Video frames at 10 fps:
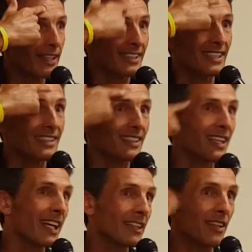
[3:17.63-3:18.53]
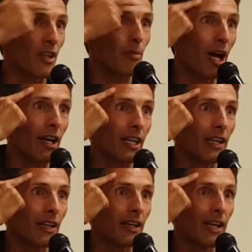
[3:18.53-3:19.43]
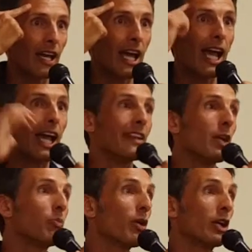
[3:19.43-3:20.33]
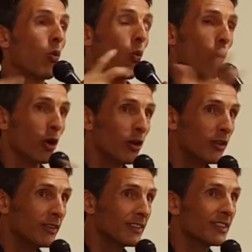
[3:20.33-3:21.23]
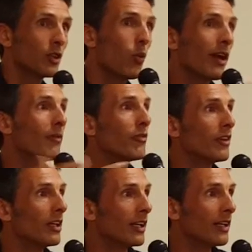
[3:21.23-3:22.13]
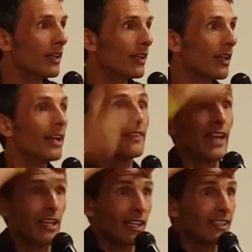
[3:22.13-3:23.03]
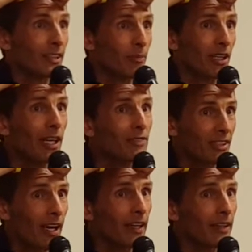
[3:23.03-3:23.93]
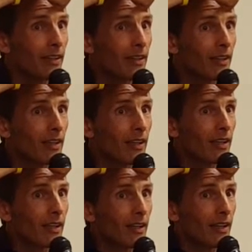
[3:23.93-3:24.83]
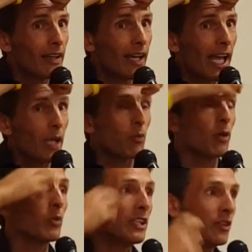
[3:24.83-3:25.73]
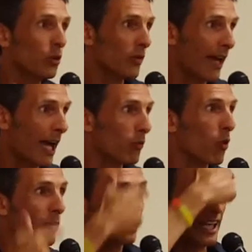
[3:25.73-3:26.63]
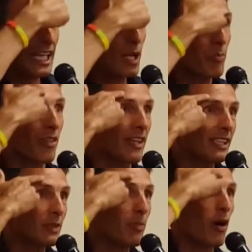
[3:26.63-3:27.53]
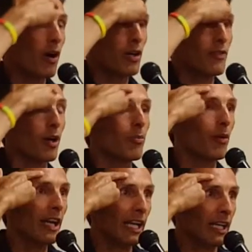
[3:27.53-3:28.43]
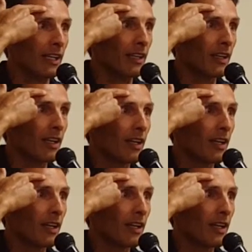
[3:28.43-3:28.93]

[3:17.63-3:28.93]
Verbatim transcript: because this is connected to the body. And then putting words to what I'm feeling, that lights up the left side. And when we do that, when we light up this part of our brain,